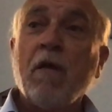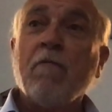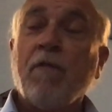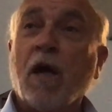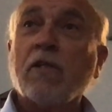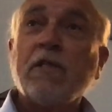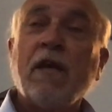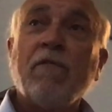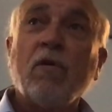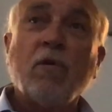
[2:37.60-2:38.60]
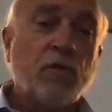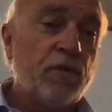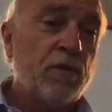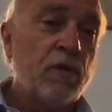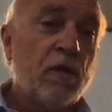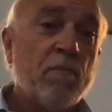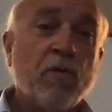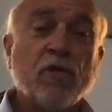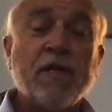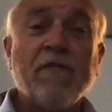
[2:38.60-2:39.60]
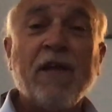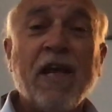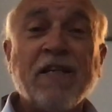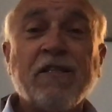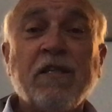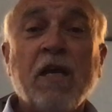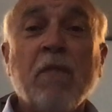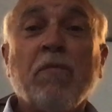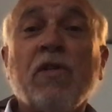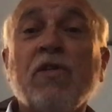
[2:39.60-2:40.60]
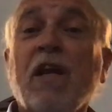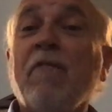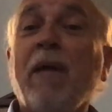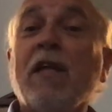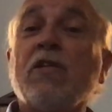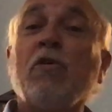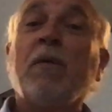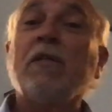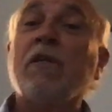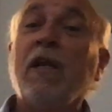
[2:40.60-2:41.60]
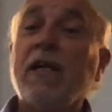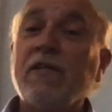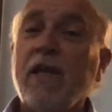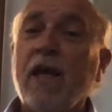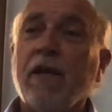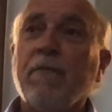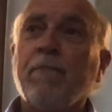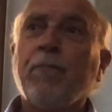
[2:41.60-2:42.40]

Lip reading: Foxes have holes, birds have nests, but the Son of Man has no place to lay his head.